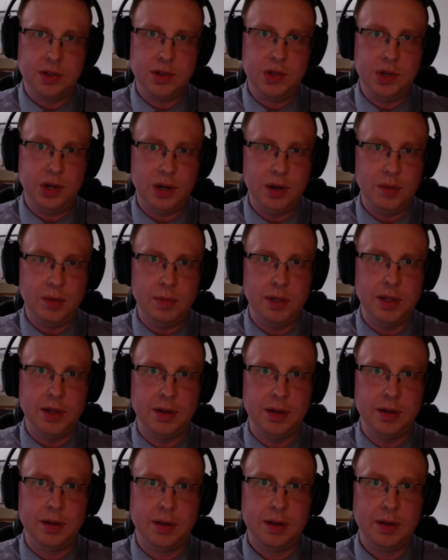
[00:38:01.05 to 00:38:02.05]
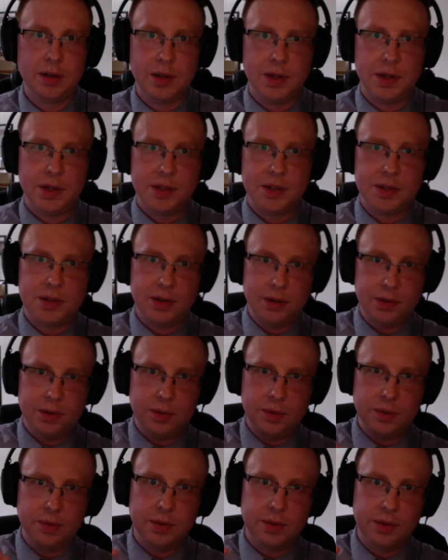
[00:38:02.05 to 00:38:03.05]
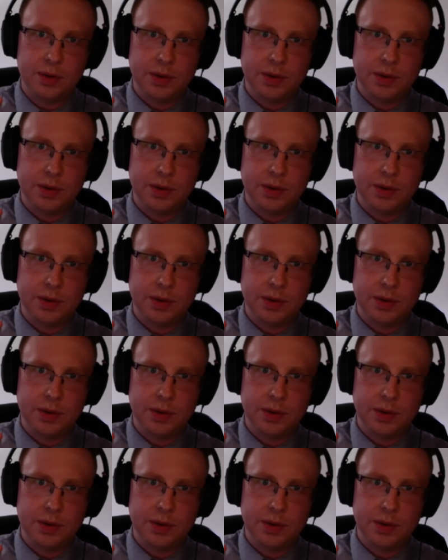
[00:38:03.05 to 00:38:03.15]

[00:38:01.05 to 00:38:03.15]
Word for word: German, mm-hmm. so